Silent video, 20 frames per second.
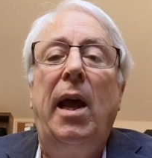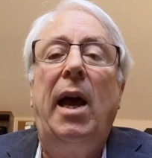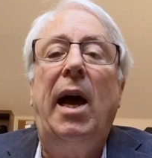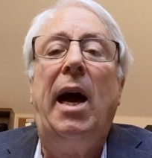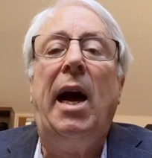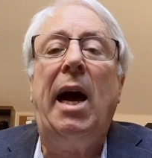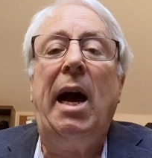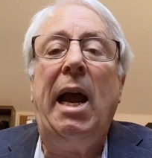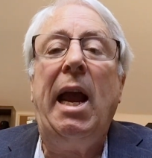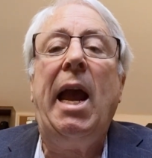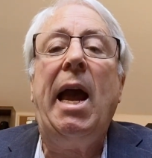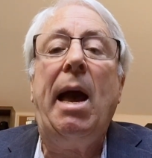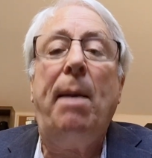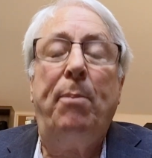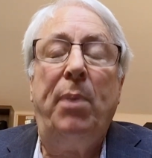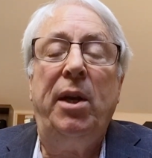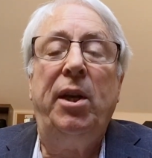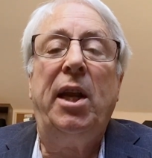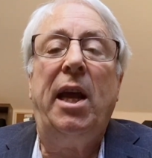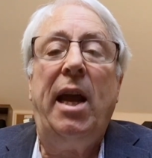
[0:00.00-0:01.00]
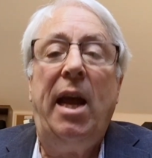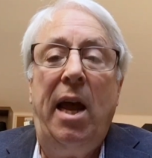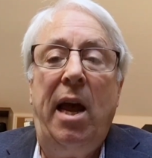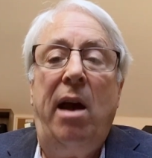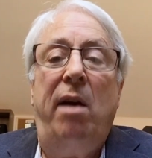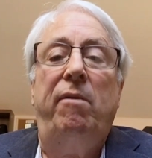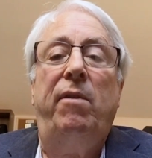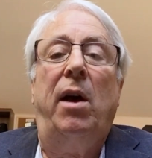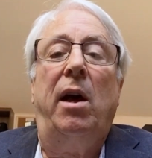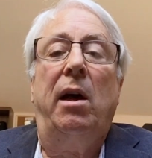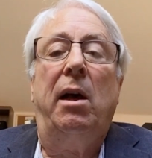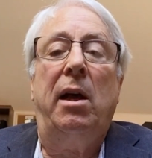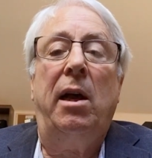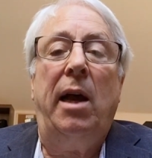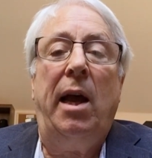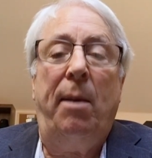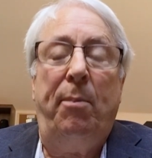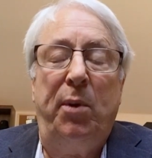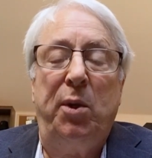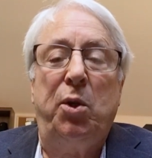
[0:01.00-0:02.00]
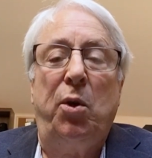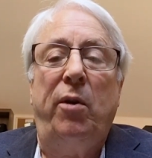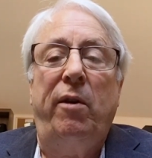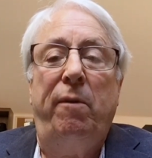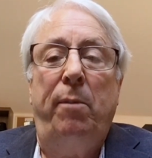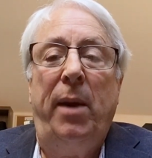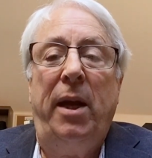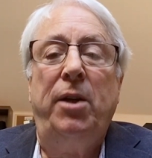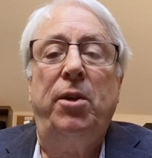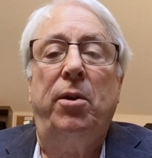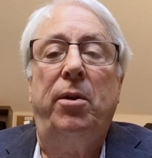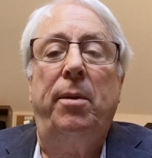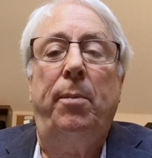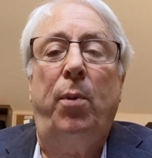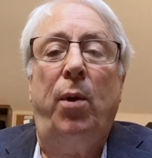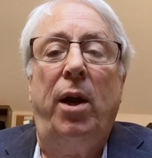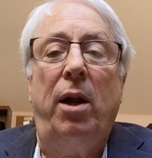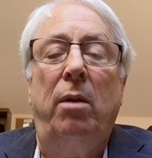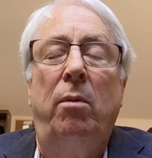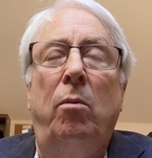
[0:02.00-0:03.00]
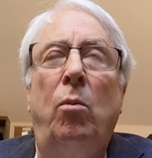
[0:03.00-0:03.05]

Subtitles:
I happened to have an episode of major depression.